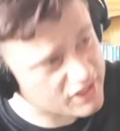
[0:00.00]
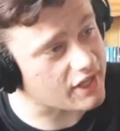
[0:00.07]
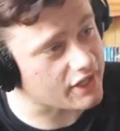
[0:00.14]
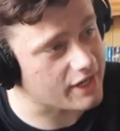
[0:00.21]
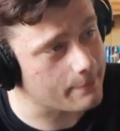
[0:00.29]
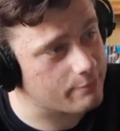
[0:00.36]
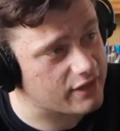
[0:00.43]
a
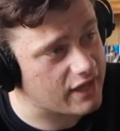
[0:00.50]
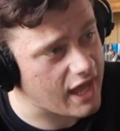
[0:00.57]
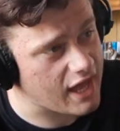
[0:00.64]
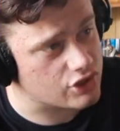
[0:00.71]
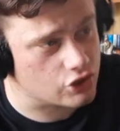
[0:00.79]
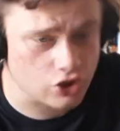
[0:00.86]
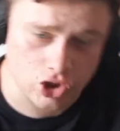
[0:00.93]
rib
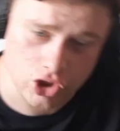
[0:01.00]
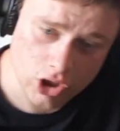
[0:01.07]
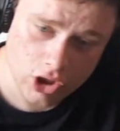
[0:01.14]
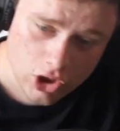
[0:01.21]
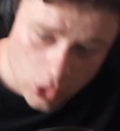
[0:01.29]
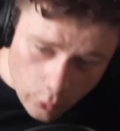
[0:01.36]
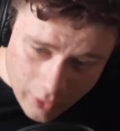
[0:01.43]
cage.
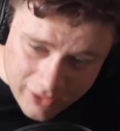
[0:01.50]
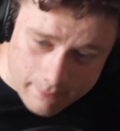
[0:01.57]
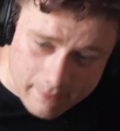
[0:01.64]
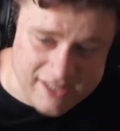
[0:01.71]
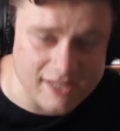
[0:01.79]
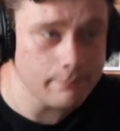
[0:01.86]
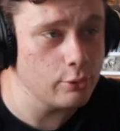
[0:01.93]
What am
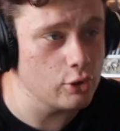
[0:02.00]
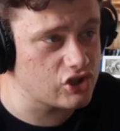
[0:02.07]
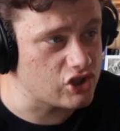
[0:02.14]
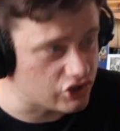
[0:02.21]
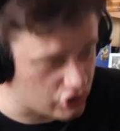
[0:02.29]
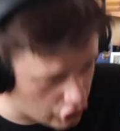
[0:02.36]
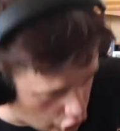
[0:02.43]
I supposed
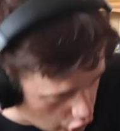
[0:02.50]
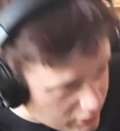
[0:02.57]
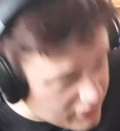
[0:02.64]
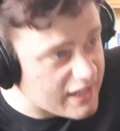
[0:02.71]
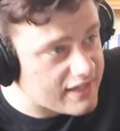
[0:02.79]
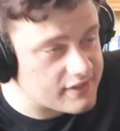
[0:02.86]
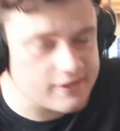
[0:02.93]
to do with
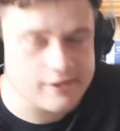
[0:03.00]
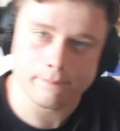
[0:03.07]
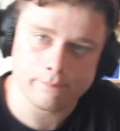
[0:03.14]
this?"